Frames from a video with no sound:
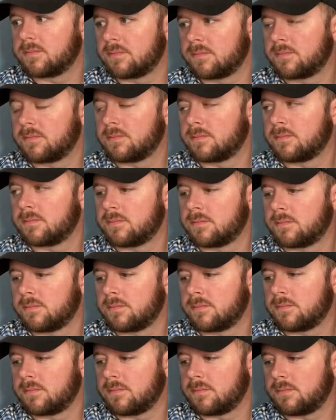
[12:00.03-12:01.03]

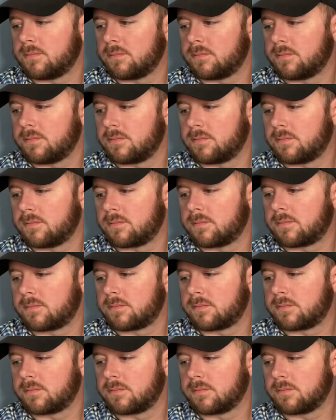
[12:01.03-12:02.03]

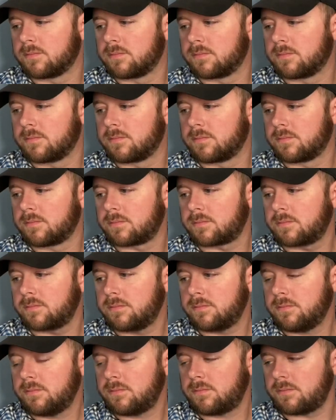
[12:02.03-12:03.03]

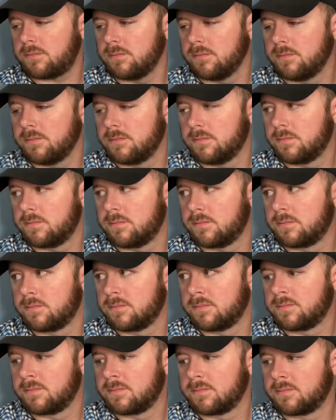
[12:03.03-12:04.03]

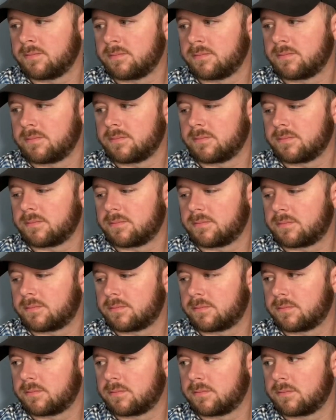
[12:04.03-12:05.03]

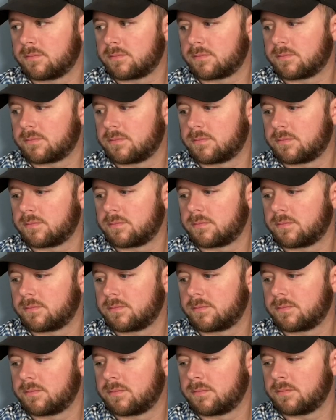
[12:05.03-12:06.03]

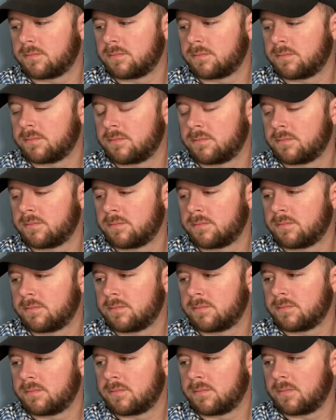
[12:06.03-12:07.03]

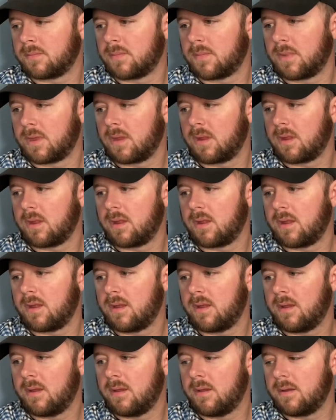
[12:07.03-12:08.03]
(silent)